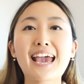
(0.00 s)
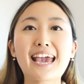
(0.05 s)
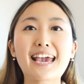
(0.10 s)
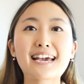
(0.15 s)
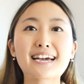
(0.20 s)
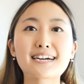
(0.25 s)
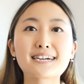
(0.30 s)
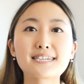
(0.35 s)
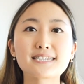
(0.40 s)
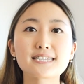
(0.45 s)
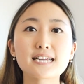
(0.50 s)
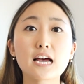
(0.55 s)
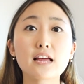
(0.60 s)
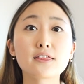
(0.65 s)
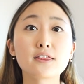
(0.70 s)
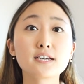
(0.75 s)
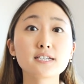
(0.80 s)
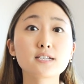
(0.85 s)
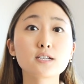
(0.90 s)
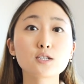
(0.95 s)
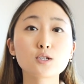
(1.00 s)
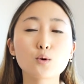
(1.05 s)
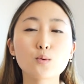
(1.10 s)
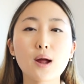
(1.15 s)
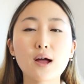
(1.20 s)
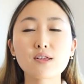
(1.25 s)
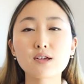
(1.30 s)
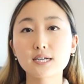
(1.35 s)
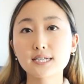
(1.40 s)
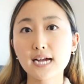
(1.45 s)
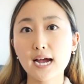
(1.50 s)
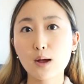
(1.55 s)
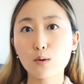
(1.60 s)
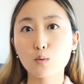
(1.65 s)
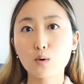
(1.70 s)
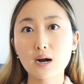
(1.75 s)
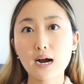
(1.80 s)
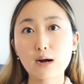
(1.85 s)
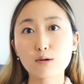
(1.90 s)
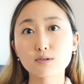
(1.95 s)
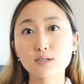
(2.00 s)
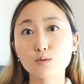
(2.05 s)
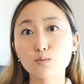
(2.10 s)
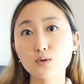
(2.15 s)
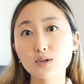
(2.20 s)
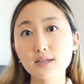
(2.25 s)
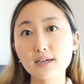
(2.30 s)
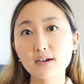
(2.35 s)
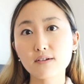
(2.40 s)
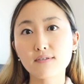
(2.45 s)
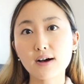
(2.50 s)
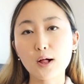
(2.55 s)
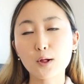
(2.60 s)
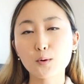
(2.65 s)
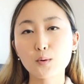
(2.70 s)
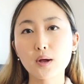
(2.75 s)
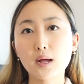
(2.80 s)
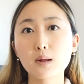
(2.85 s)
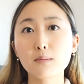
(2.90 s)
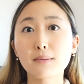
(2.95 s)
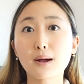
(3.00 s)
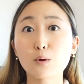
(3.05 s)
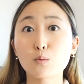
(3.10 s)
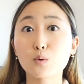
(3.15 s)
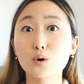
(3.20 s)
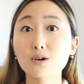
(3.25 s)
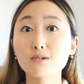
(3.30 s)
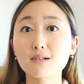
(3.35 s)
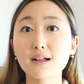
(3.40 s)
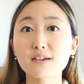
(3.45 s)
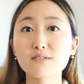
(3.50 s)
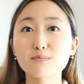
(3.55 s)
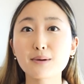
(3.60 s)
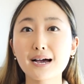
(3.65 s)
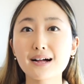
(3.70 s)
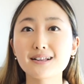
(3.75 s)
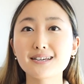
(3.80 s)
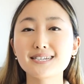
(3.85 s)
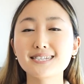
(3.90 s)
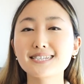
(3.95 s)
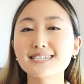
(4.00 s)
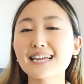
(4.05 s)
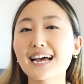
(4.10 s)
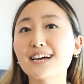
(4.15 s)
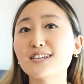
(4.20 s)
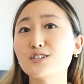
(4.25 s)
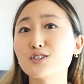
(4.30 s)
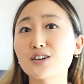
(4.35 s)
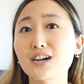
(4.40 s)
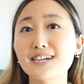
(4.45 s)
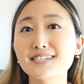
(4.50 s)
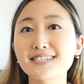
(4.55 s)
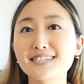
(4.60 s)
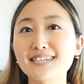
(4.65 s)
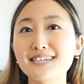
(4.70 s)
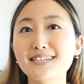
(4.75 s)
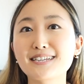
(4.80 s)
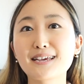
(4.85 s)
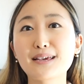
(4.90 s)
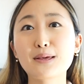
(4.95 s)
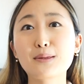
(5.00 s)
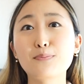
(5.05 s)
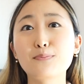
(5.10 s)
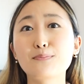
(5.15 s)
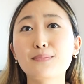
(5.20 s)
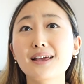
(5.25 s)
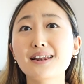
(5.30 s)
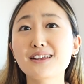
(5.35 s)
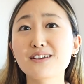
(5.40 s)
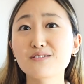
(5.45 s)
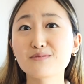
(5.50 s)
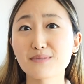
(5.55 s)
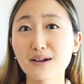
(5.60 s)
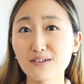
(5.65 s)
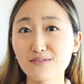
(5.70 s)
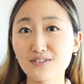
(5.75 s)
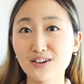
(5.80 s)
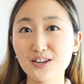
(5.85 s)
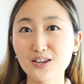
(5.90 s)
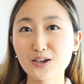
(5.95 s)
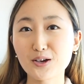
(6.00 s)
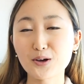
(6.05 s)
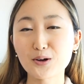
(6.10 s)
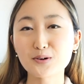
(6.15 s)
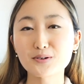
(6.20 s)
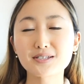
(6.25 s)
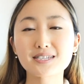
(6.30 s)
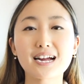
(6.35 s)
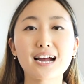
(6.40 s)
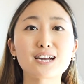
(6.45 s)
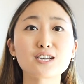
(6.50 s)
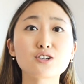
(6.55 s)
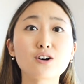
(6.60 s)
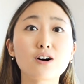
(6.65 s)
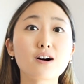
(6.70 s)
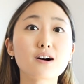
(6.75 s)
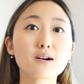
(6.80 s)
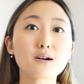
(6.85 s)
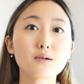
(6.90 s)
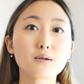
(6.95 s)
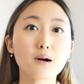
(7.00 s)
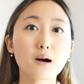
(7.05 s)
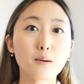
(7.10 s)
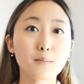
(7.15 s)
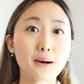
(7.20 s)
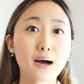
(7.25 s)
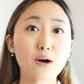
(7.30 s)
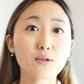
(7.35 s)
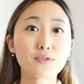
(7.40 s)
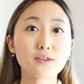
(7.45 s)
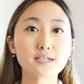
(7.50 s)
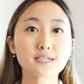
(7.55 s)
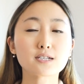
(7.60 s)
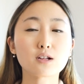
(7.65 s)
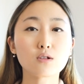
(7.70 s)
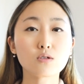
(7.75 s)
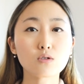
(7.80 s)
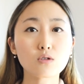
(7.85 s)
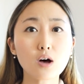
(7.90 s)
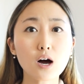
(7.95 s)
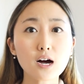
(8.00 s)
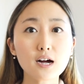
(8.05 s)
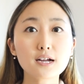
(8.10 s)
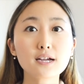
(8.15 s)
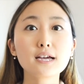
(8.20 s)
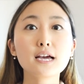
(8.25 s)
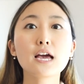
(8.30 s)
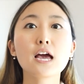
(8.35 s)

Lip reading: And this is around the time where I was really evaluating my work-life balance. As you guys seen in many of my videos, I talk about this a lot.